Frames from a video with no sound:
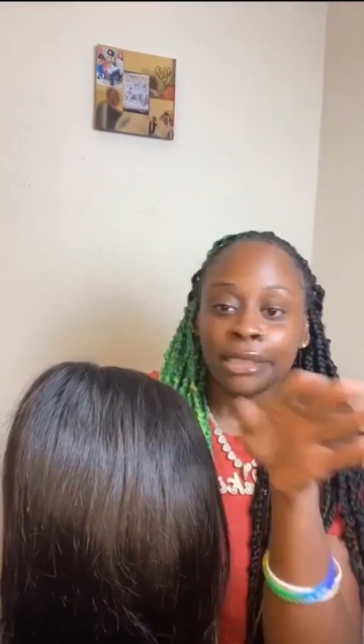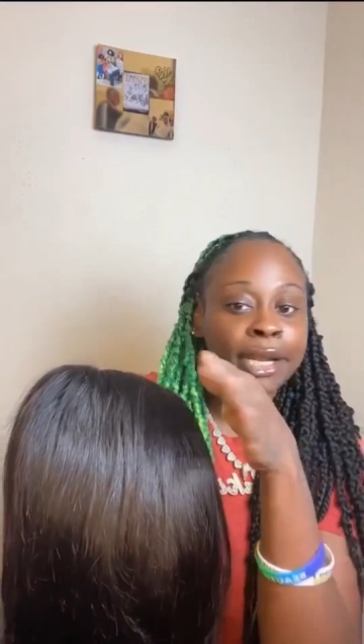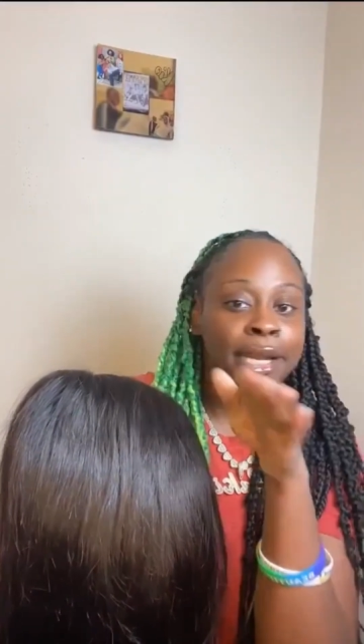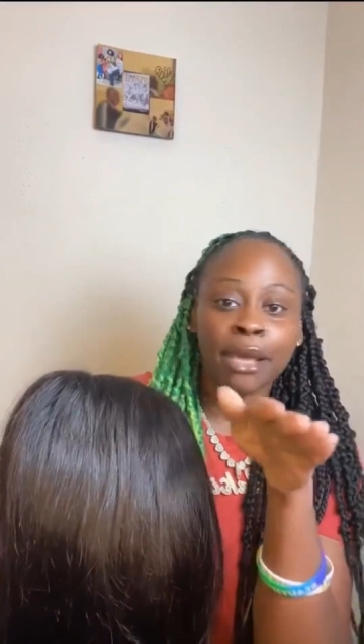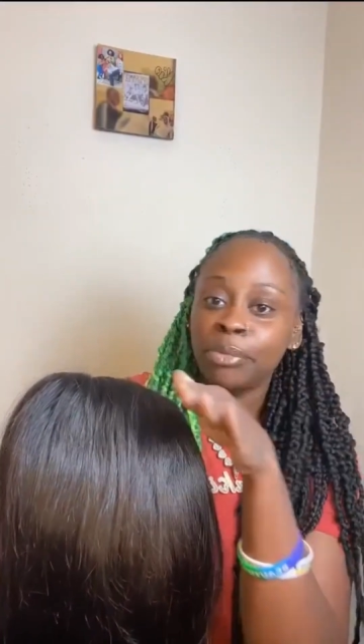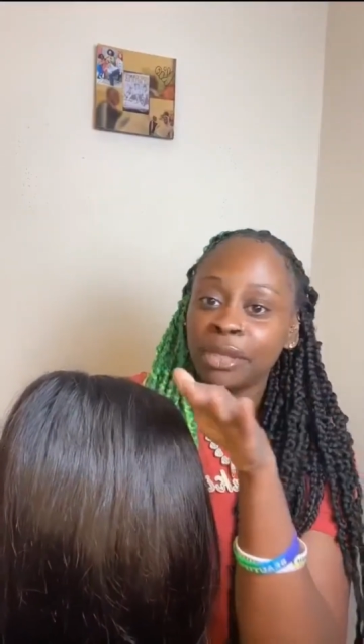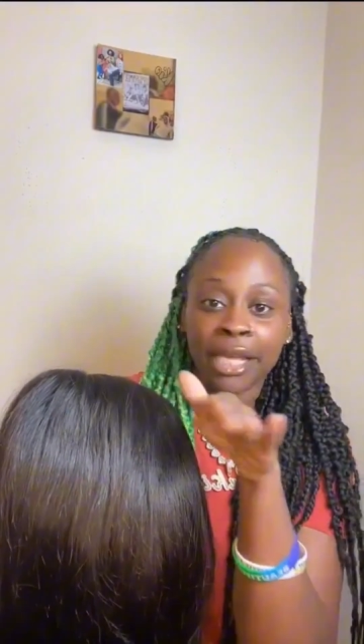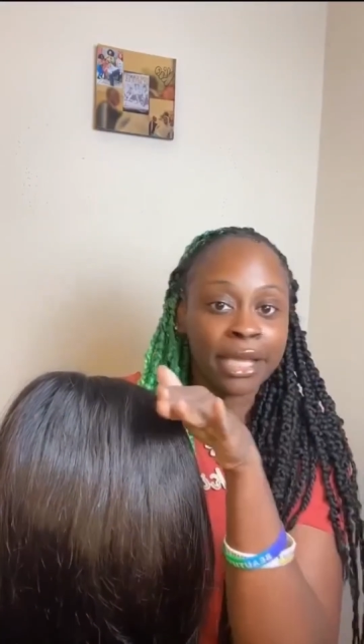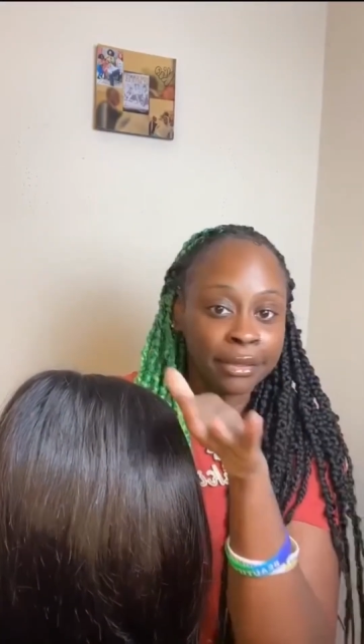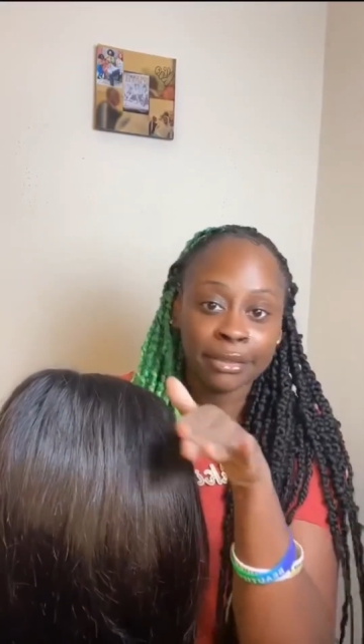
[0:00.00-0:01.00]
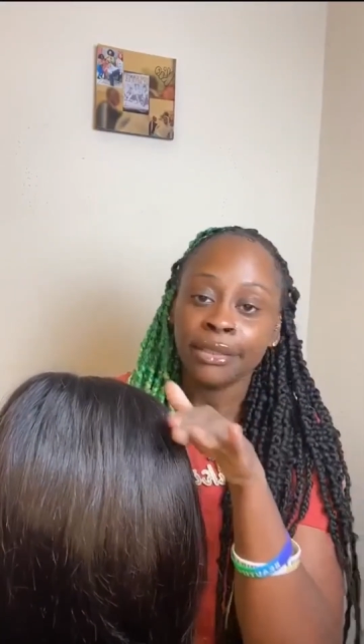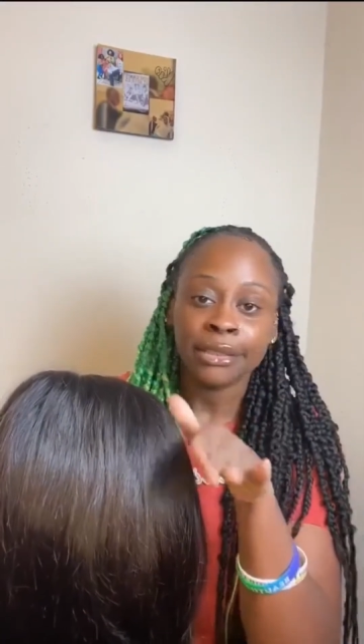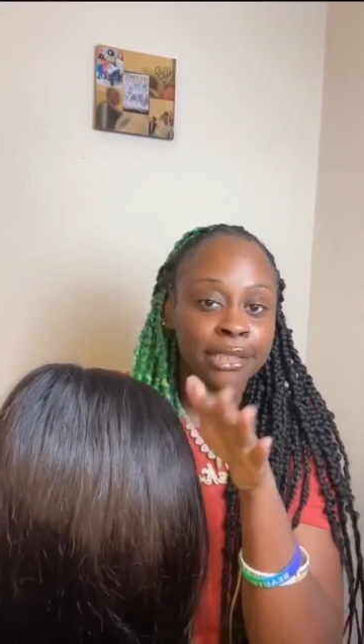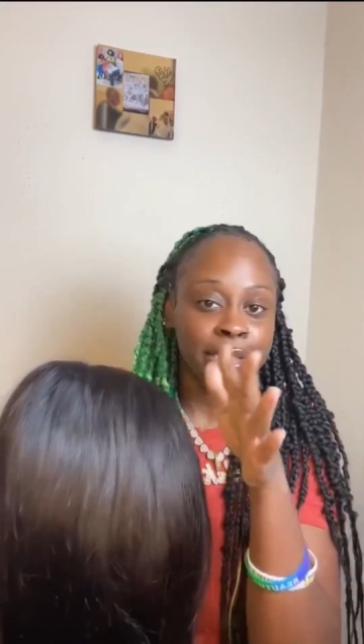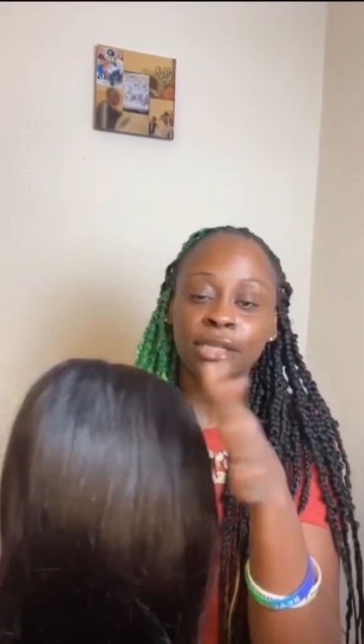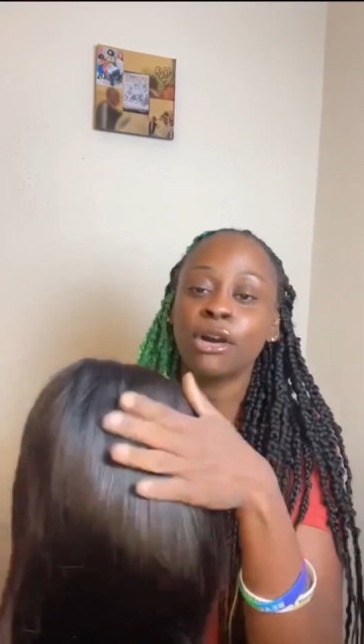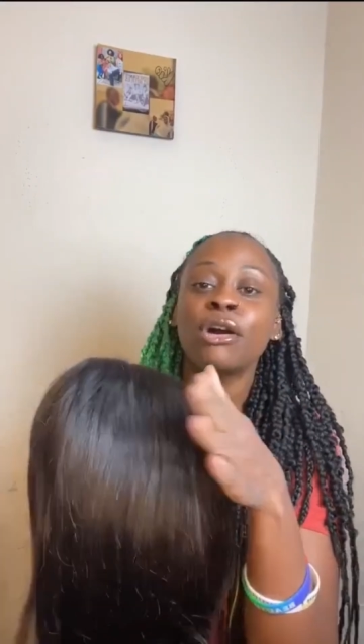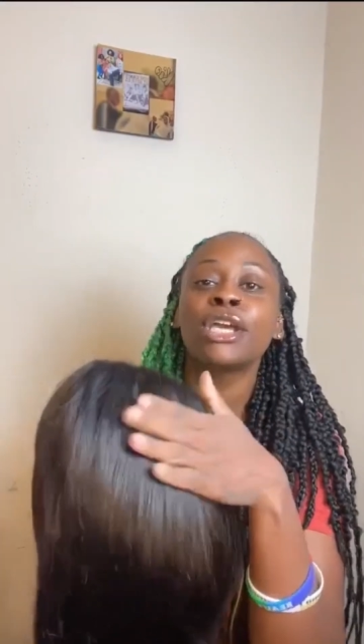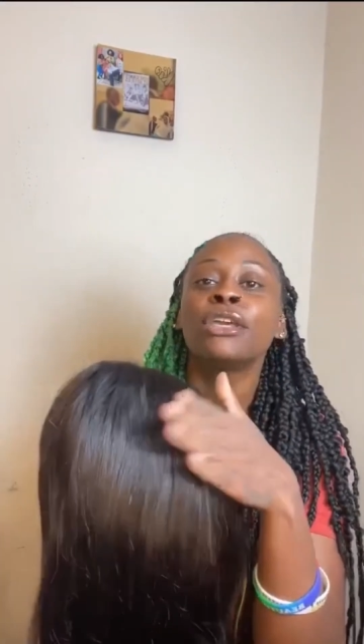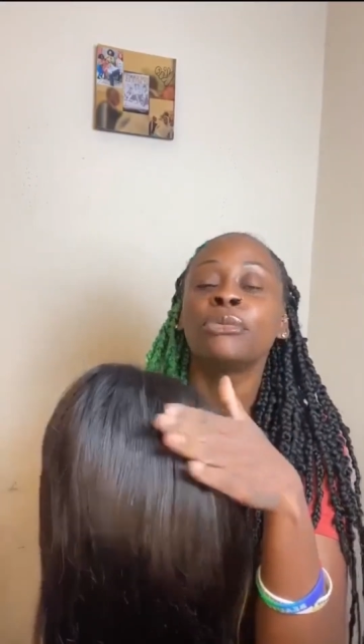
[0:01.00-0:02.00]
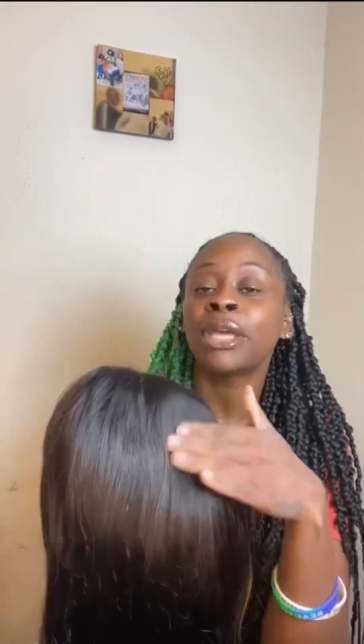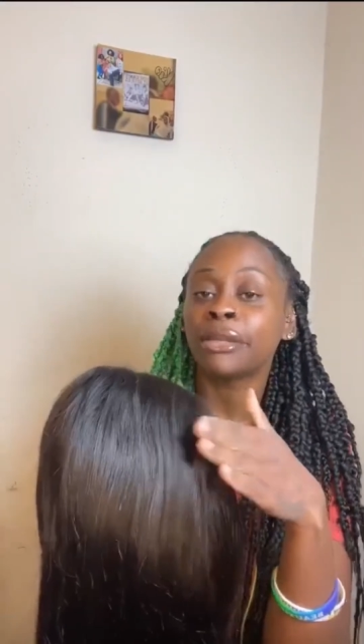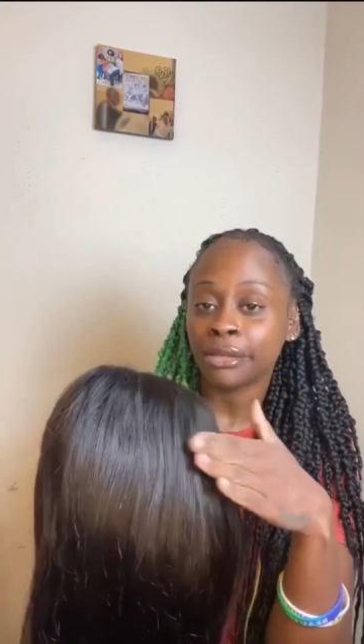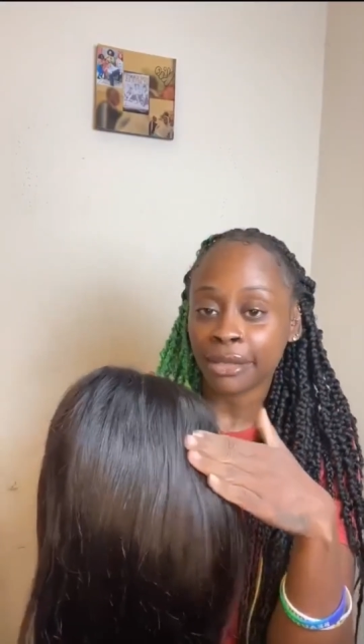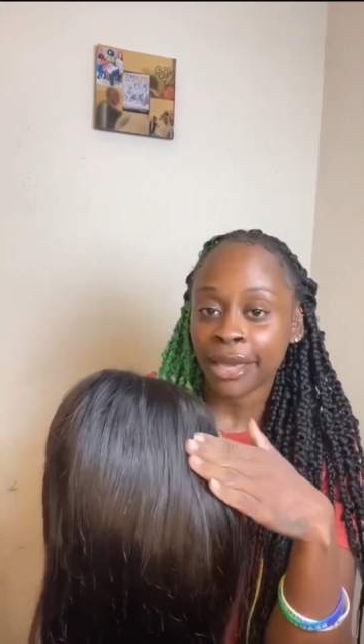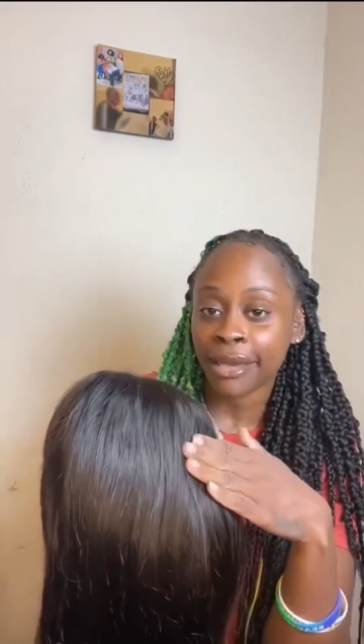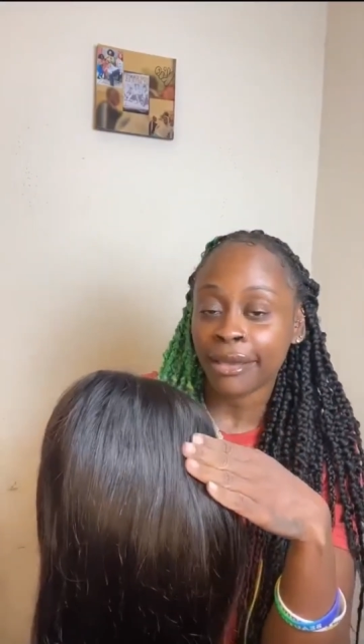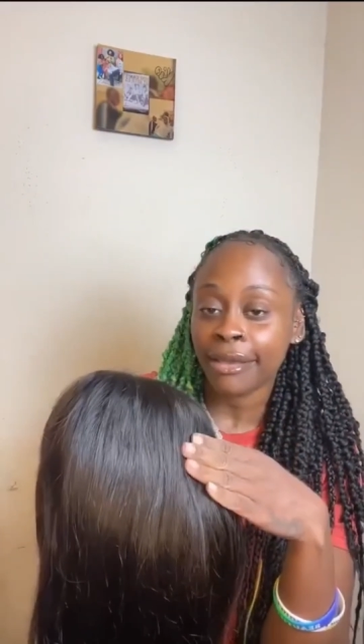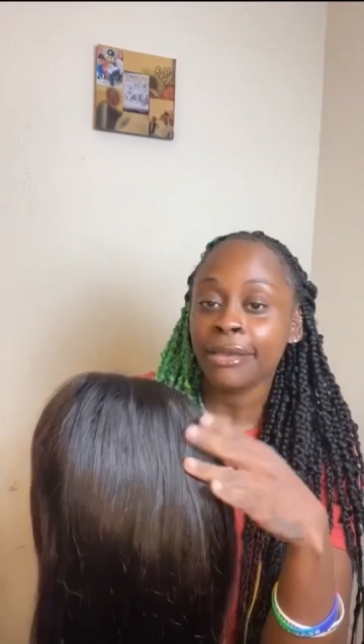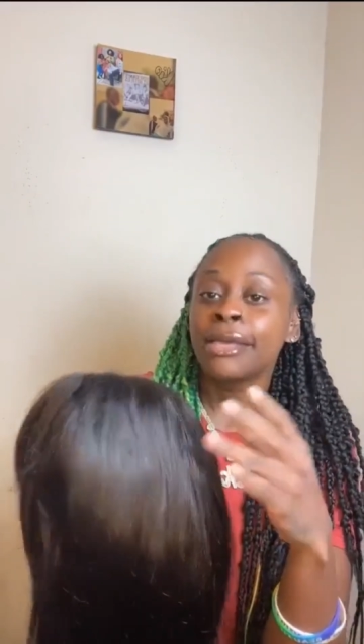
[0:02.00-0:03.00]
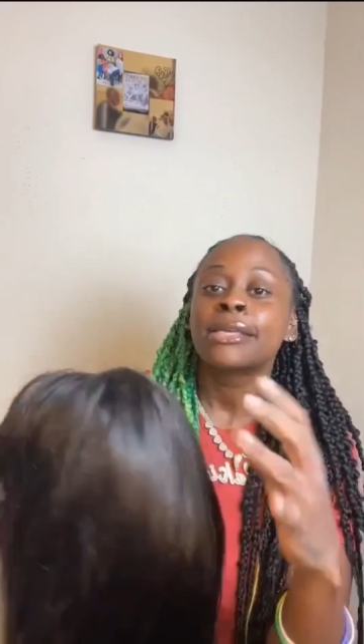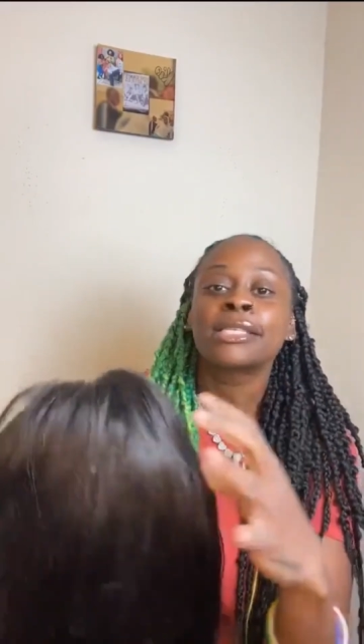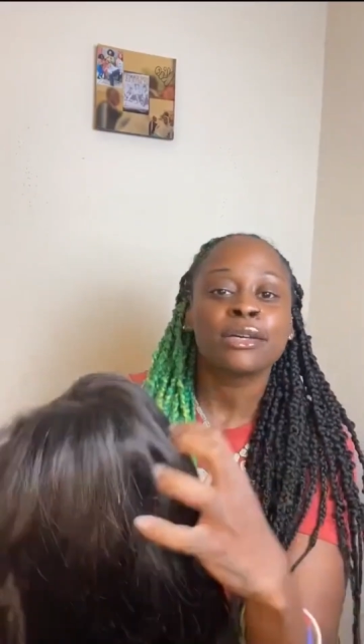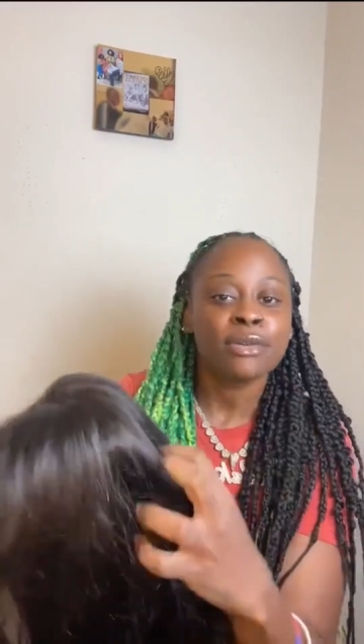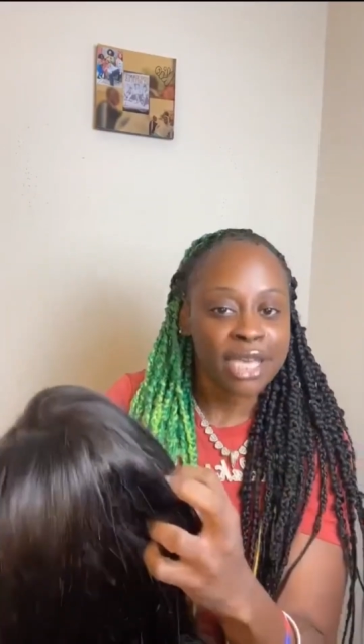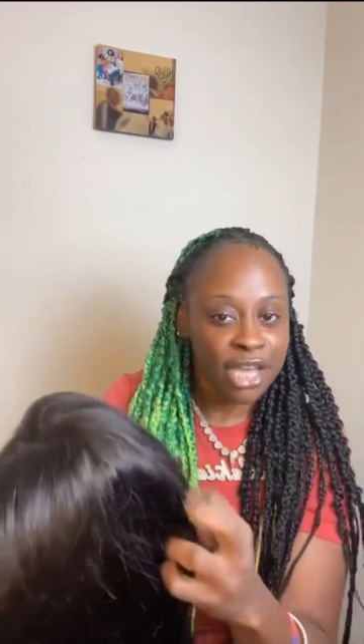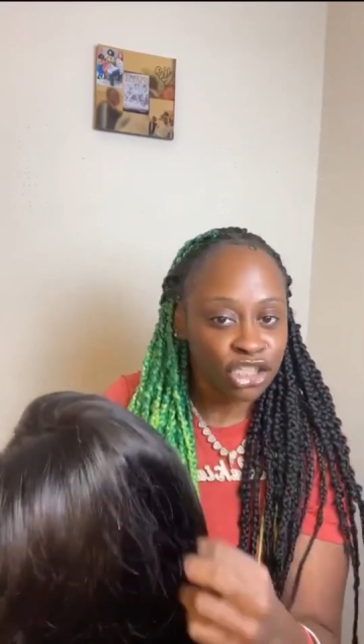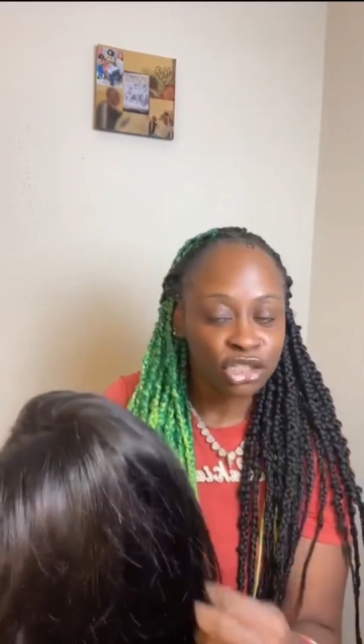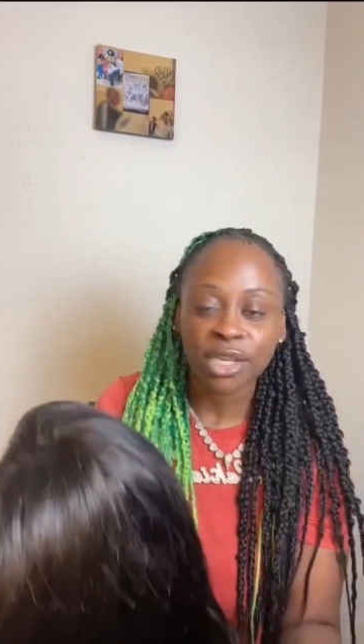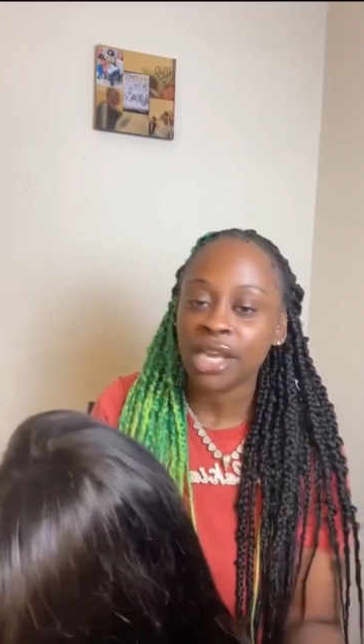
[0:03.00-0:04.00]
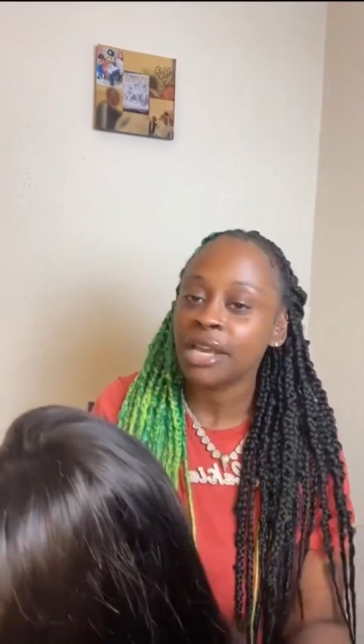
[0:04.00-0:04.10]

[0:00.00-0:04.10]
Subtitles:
None of that blend. This is all human, okay? So yes, you